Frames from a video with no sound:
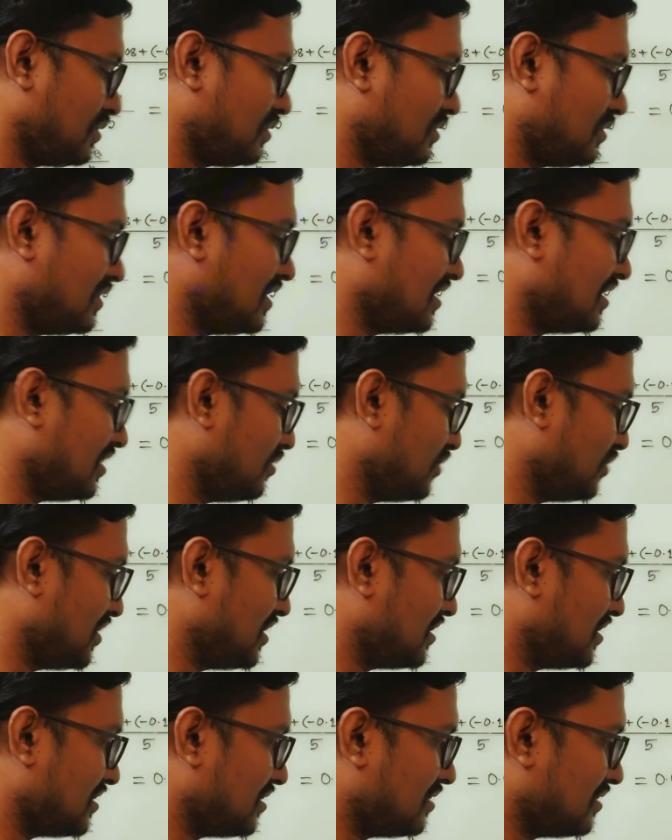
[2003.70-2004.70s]
the
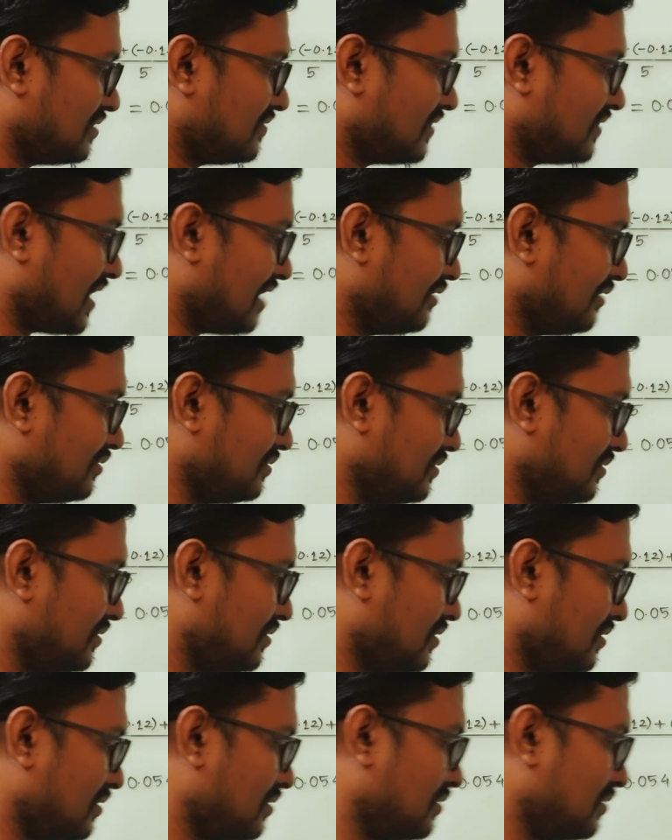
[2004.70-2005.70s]
numerator value.
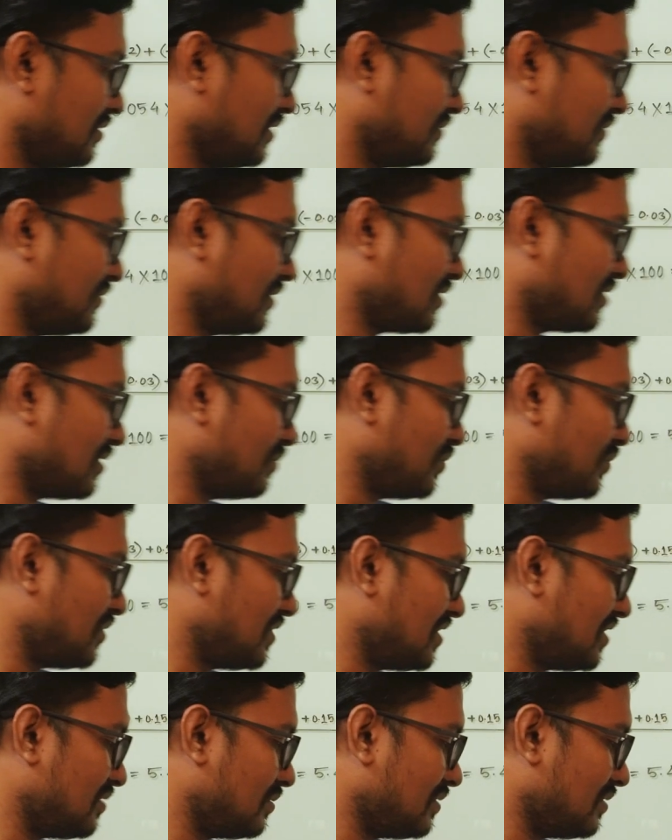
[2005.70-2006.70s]
So if we compute,
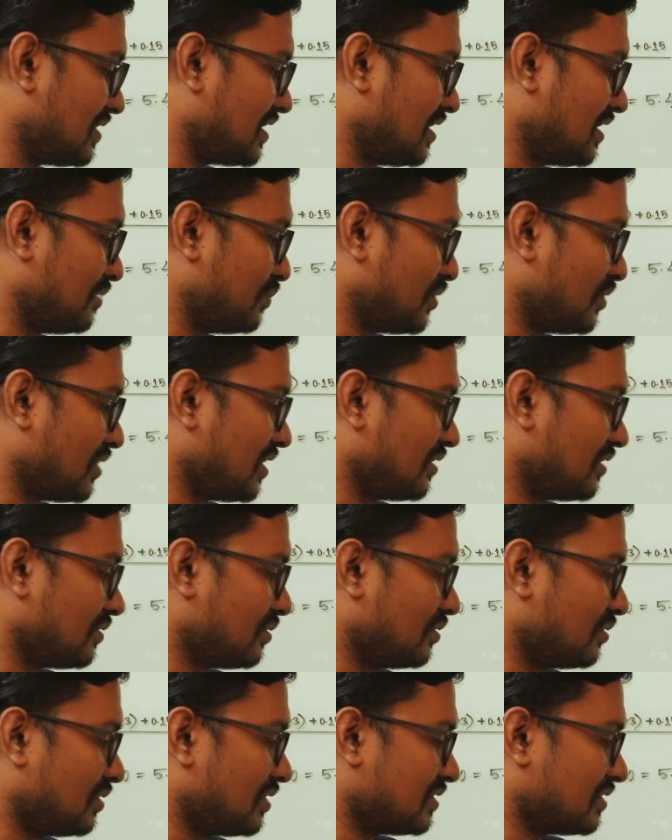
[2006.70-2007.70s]
then we will get
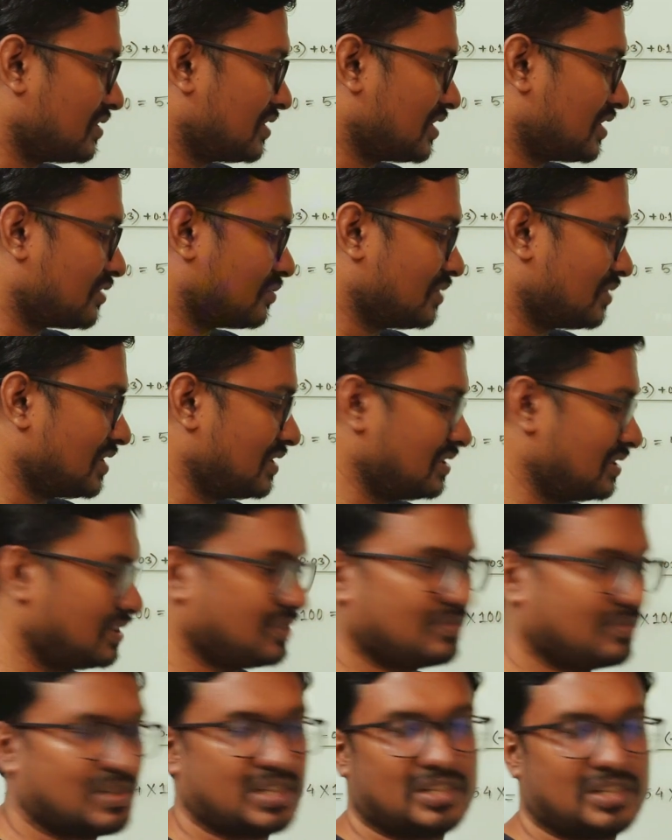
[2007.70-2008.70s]
0.0161
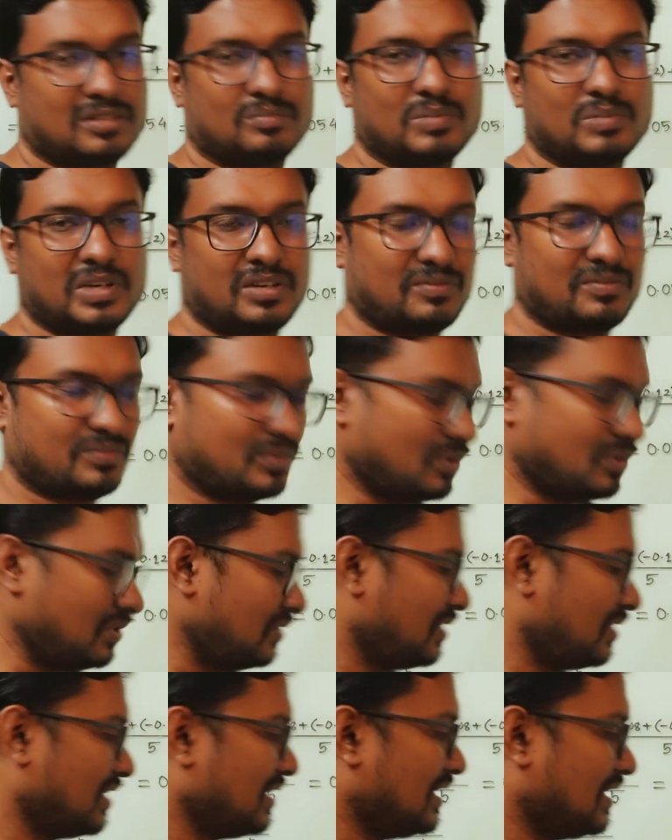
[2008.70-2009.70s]
divided by 4,
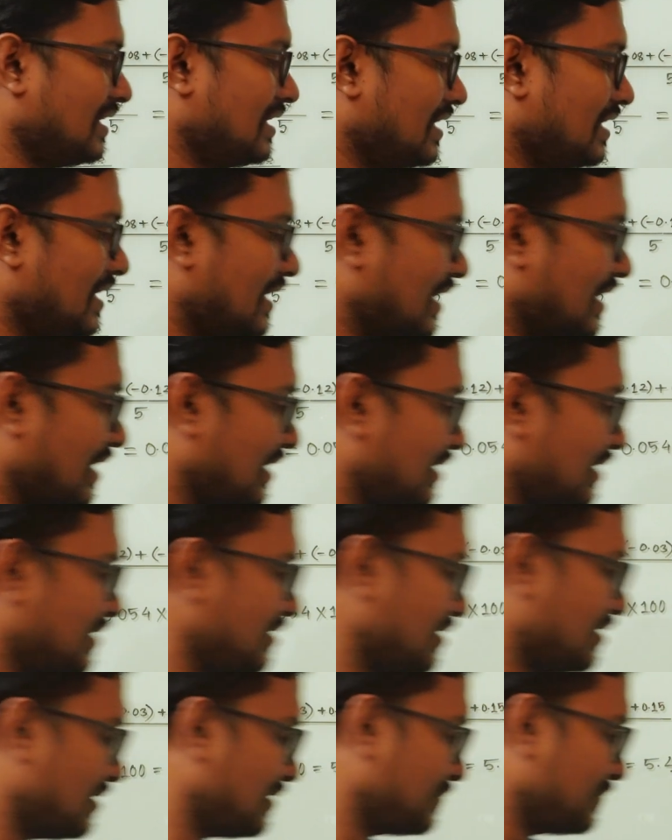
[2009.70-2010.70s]

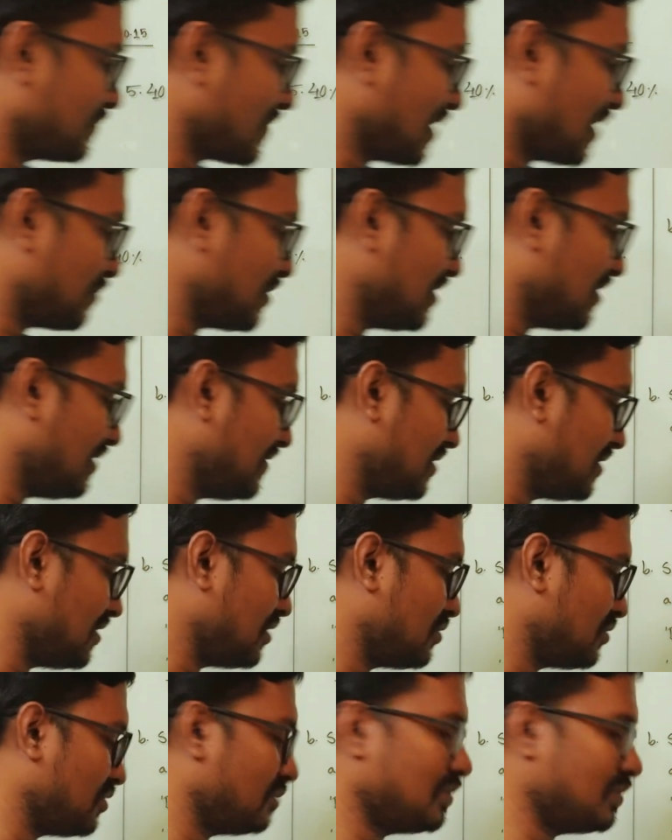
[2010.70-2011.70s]
and after division
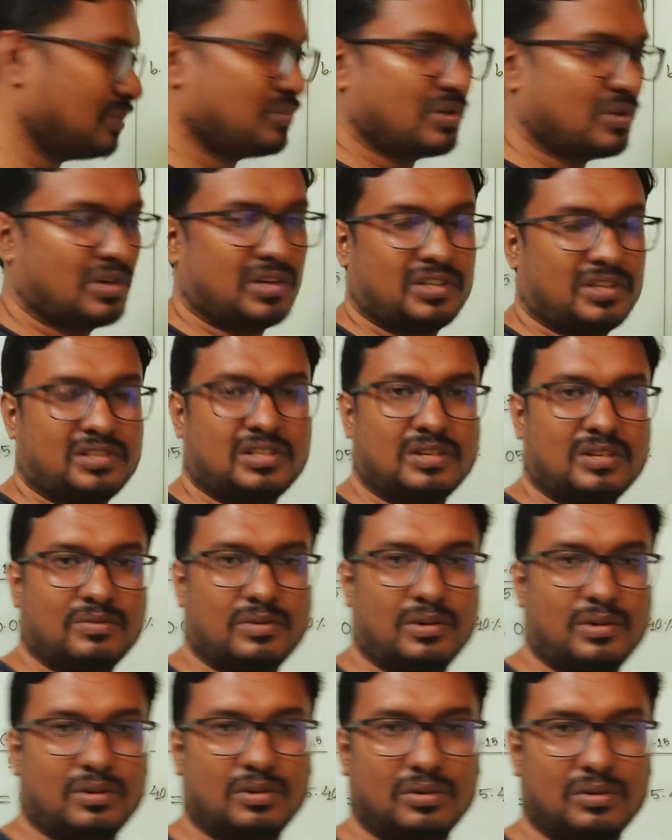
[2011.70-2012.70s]
it should be
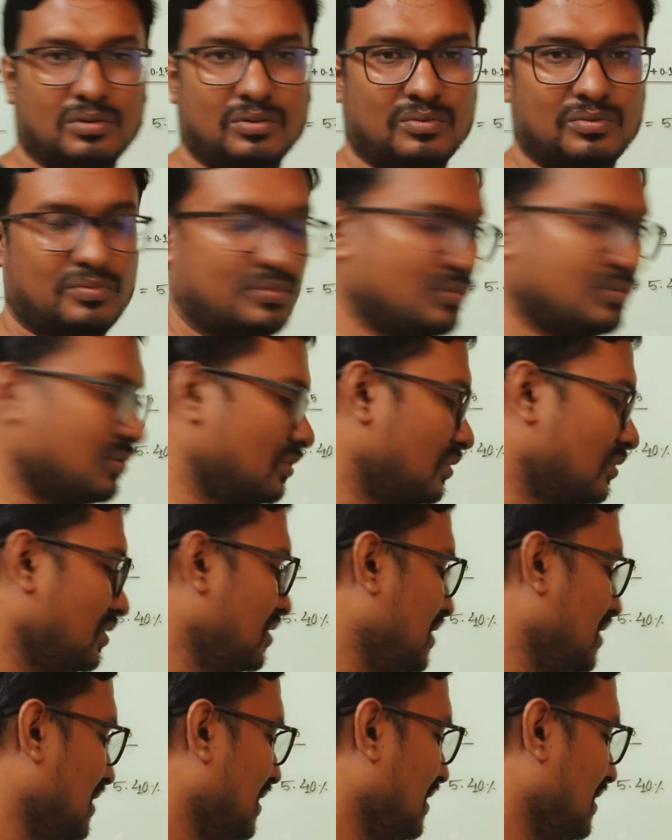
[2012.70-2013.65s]
0.004,